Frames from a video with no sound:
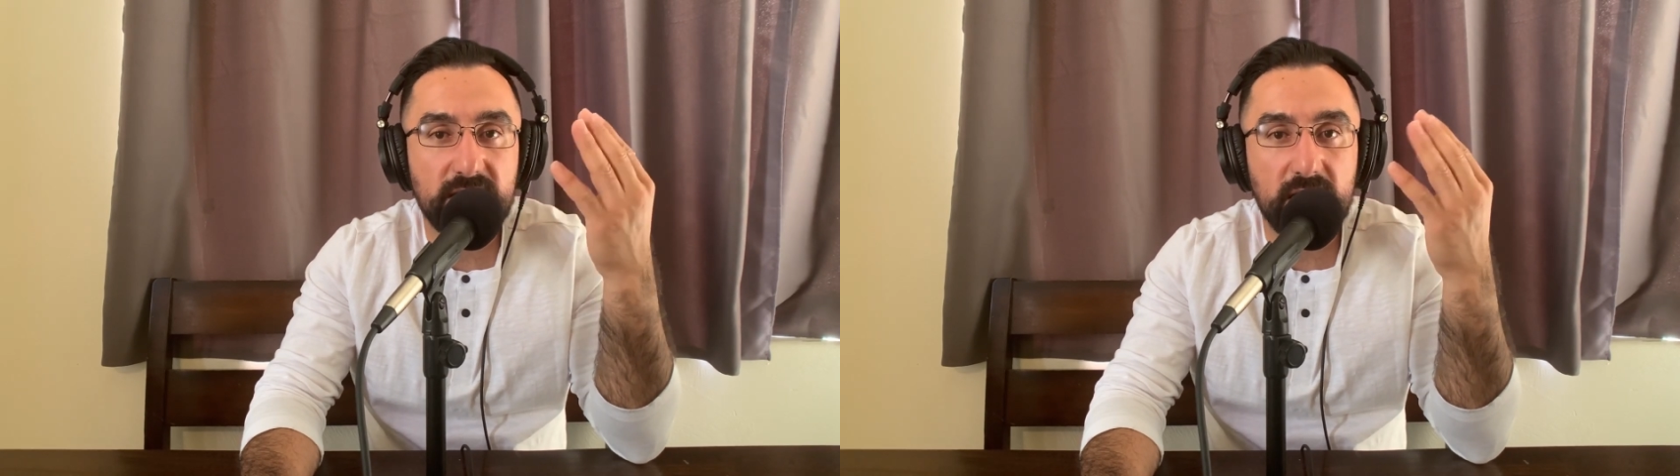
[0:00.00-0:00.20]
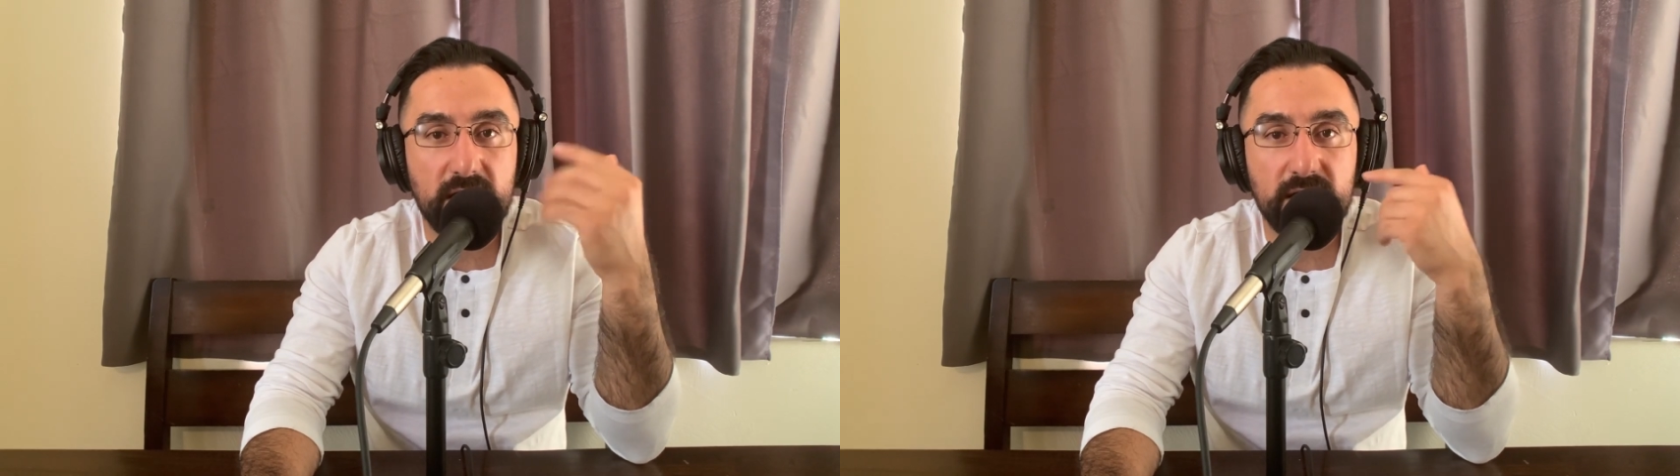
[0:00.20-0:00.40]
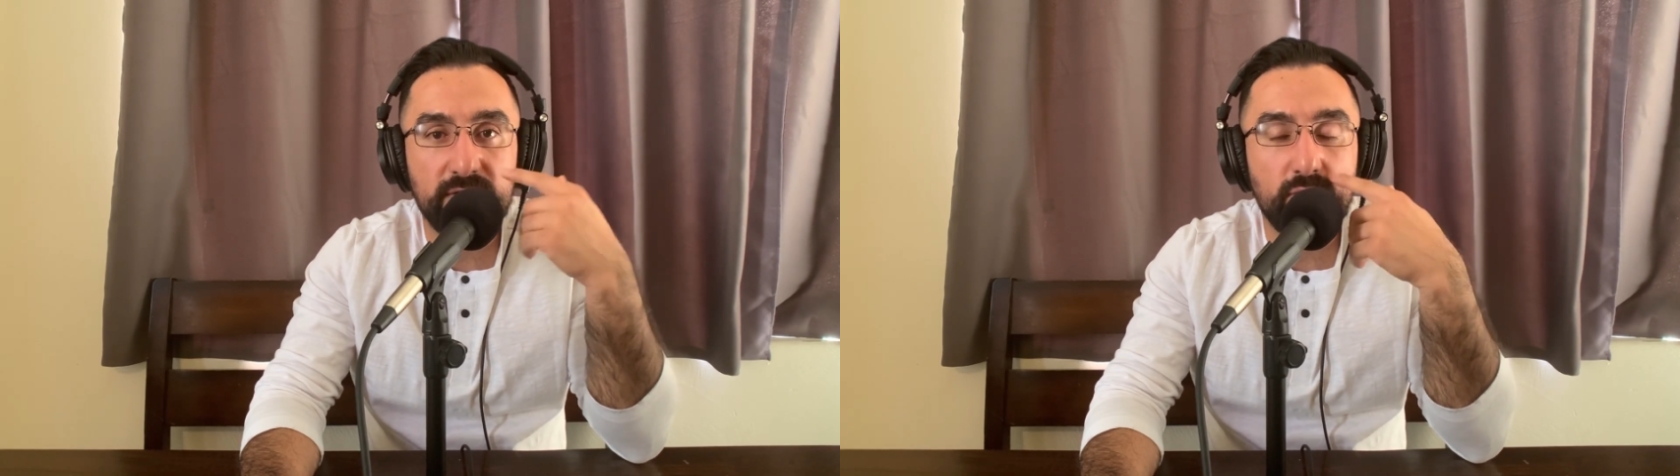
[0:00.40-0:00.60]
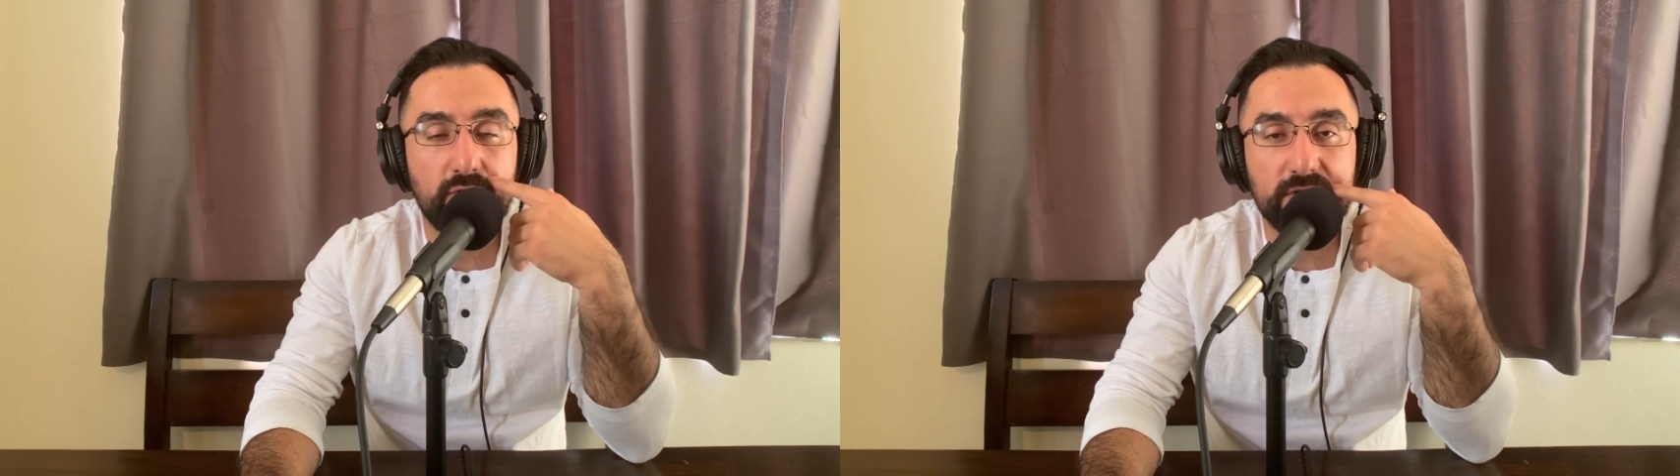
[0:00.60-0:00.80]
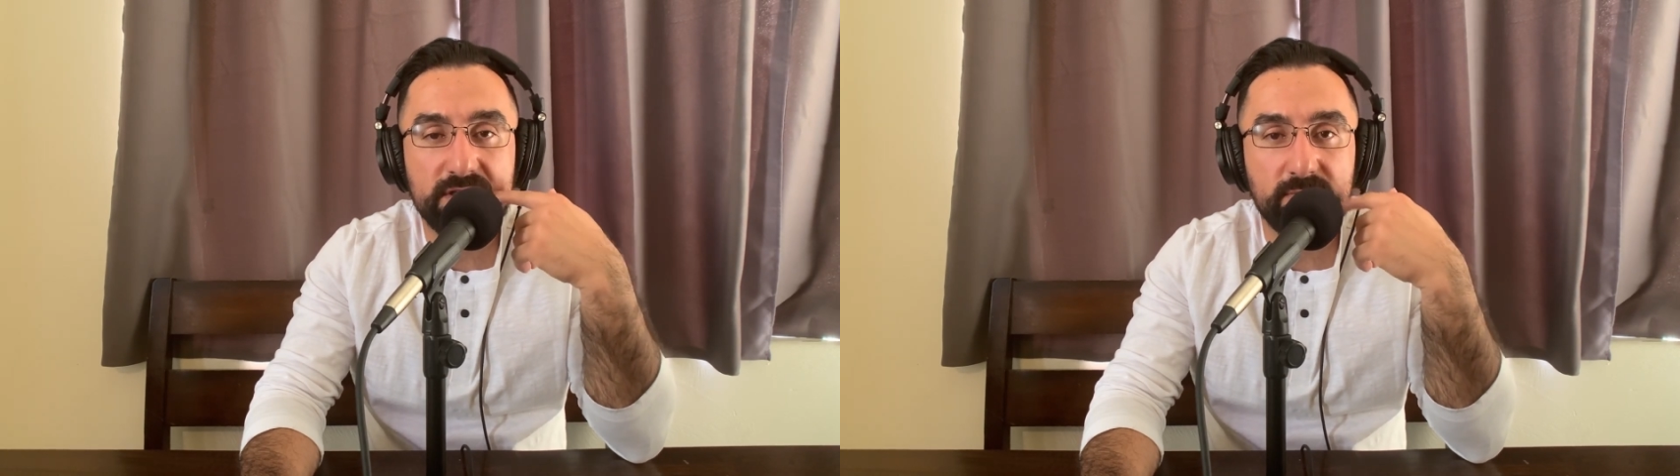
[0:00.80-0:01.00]
done
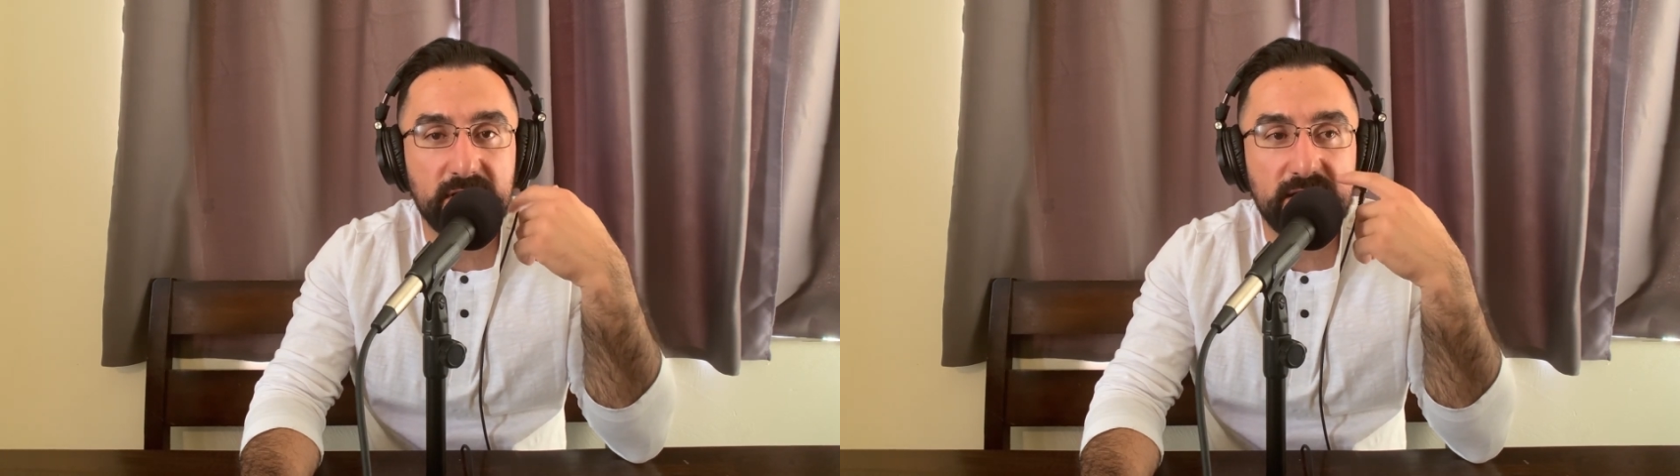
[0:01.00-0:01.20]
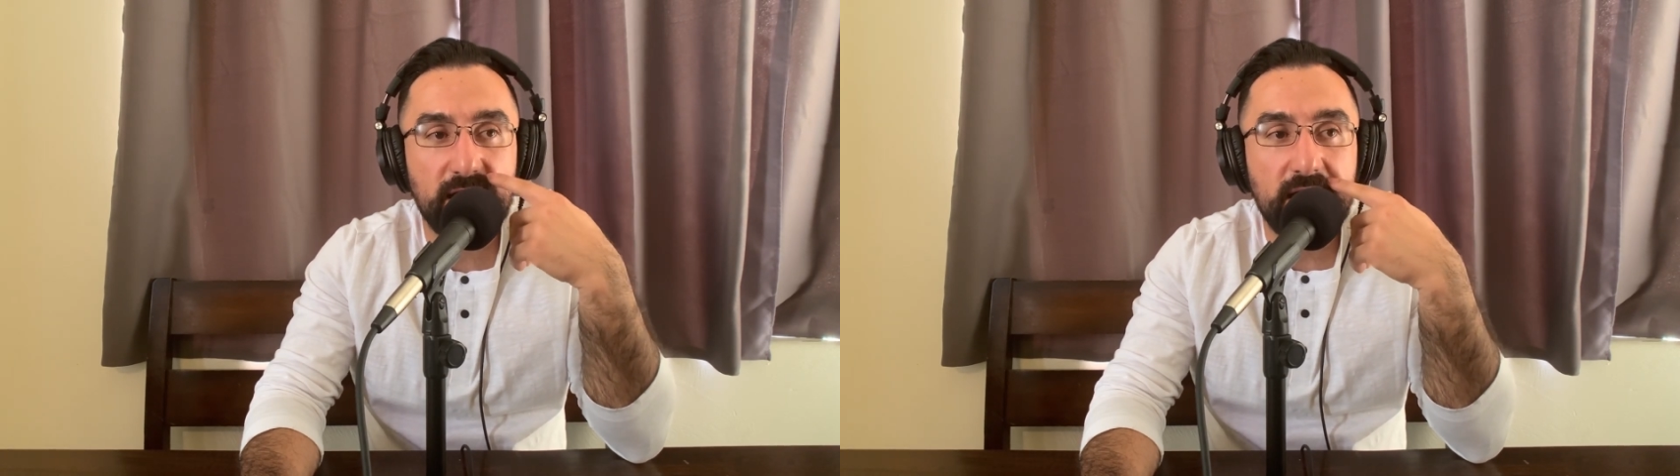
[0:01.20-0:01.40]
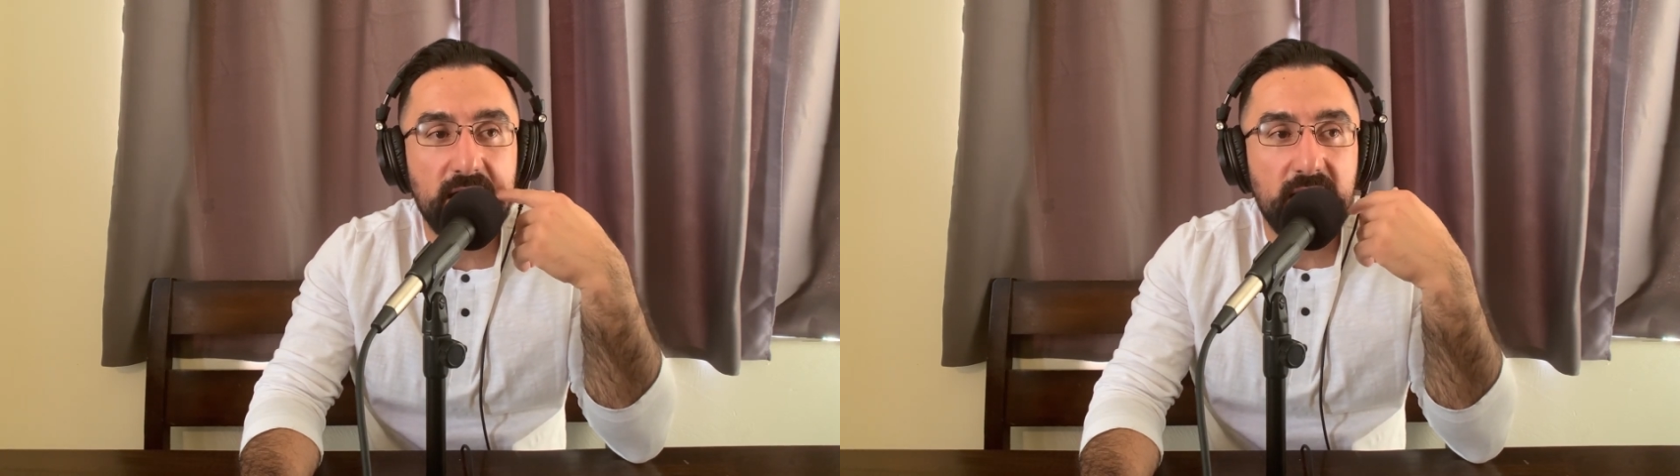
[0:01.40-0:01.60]
or something like that.